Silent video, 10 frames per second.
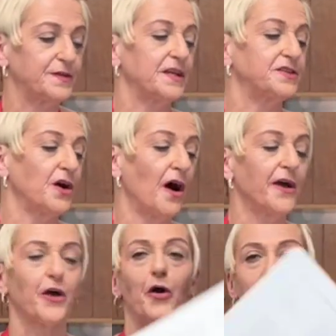the tom
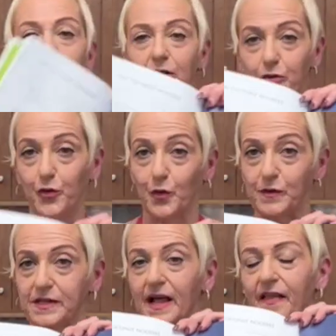yum,
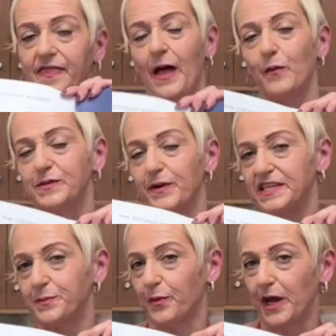and
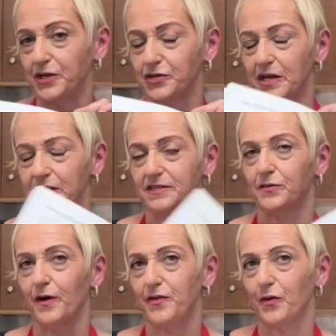there was a
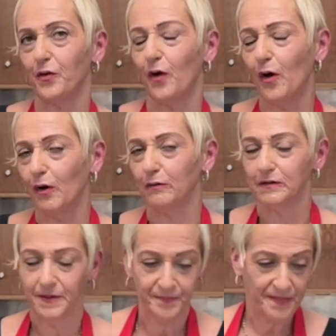Thai coconut
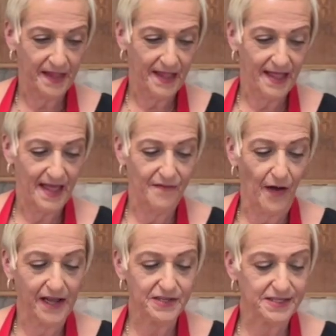noodles. That was
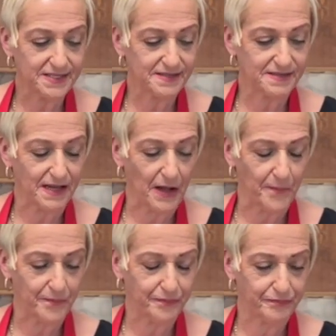my inspiration.
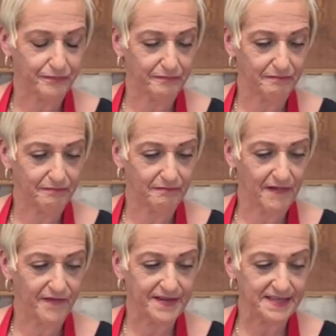So I thought,
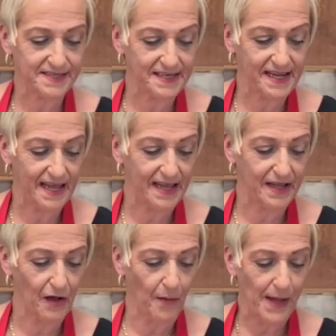oh,
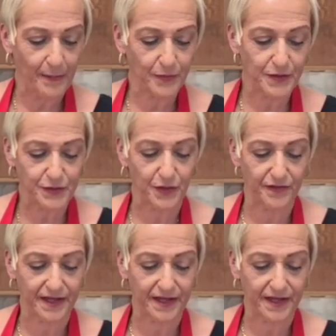if I can just,